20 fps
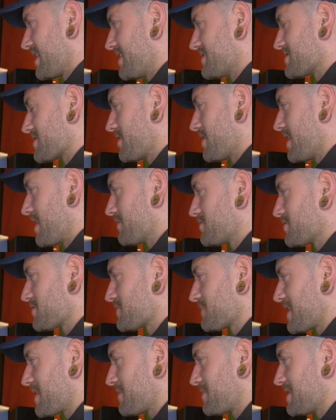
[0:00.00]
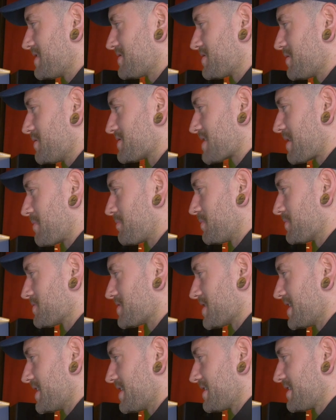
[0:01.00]
so I've just found these two samples
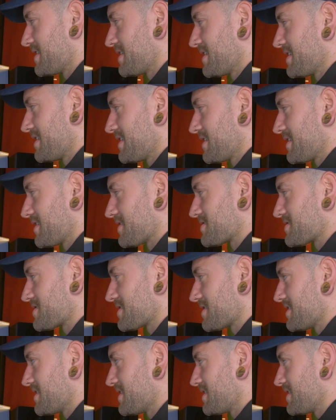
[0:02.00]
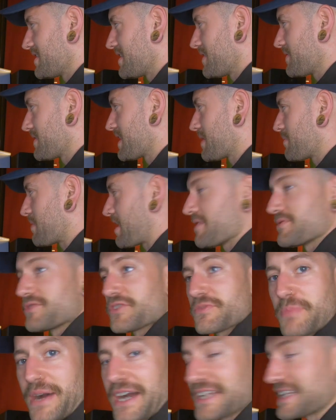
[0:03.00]
here because I think I might have
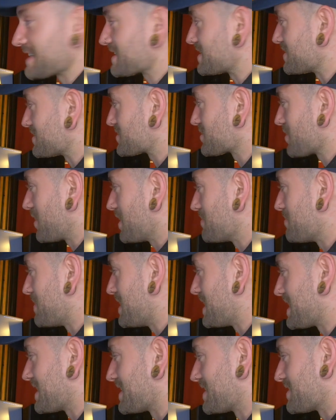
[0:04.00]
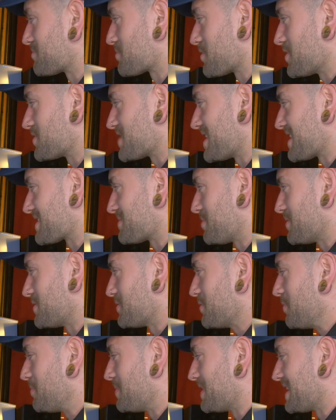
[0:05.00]
just panicked and started making this project, but
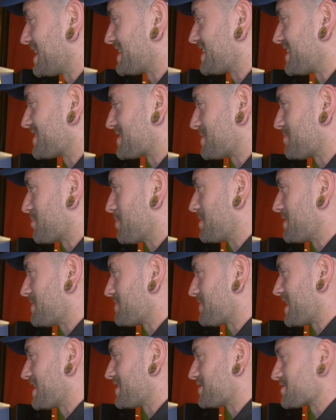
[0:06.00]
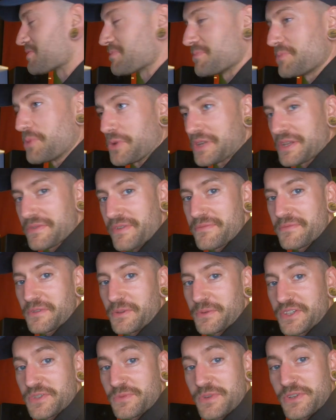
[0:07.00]
normally I'd actually probably find some point of
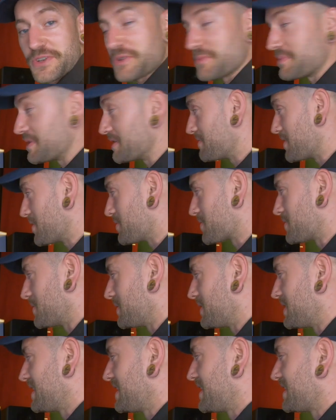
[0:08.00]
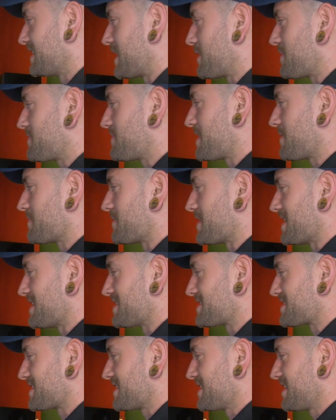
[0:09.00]
influence which could be a vocal. Now I found
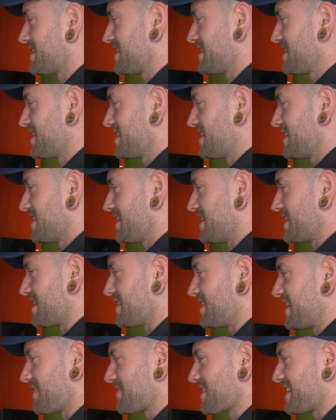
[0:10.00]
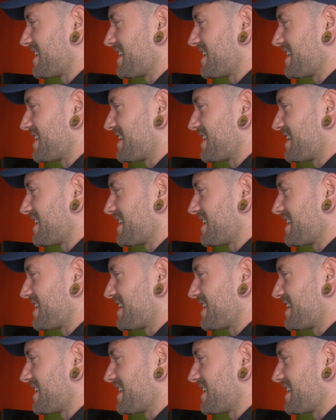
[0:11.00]
this, and I've kind of